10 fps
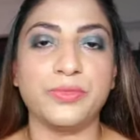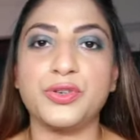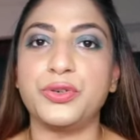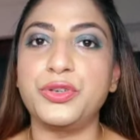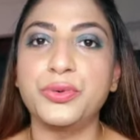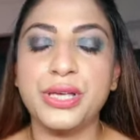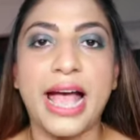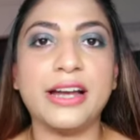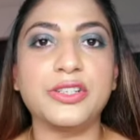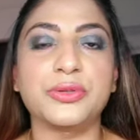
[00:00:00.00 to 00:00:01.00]
So you
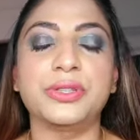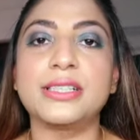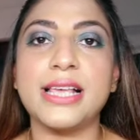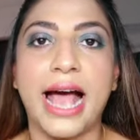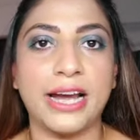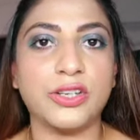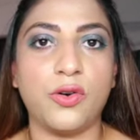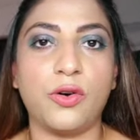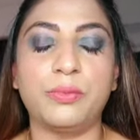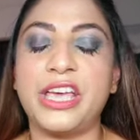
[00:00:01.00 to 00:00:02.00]
can do this at
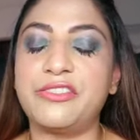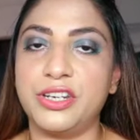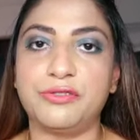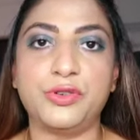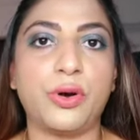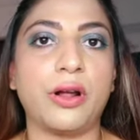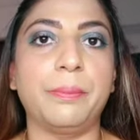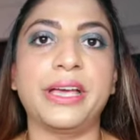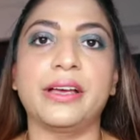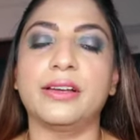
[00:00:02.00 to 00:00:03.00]
home even if you are a
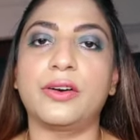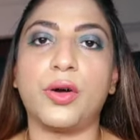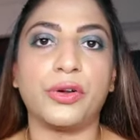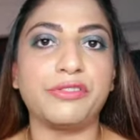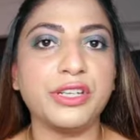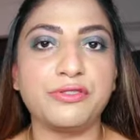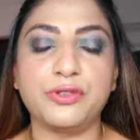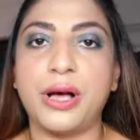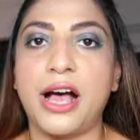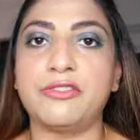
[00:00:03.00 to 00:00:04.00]
beginner or even if
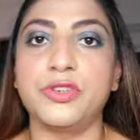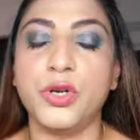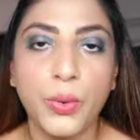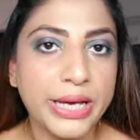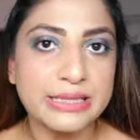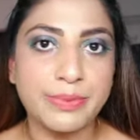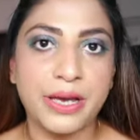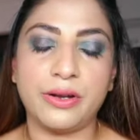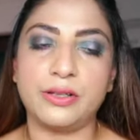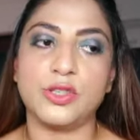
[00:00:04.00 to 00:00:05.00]
you have no
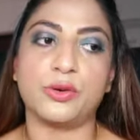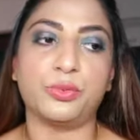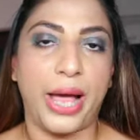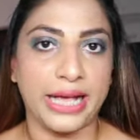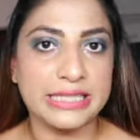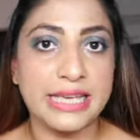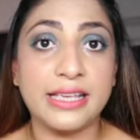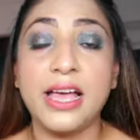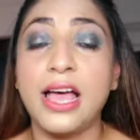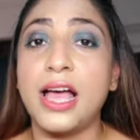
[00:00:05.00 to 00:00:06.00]
experience of
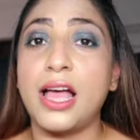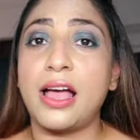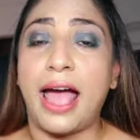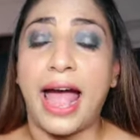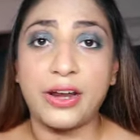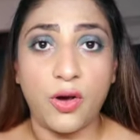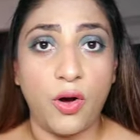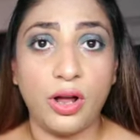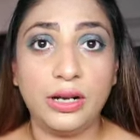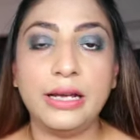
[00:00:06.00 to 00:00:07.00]
waxing at
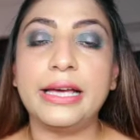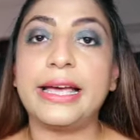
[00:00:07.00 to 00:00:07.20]
all.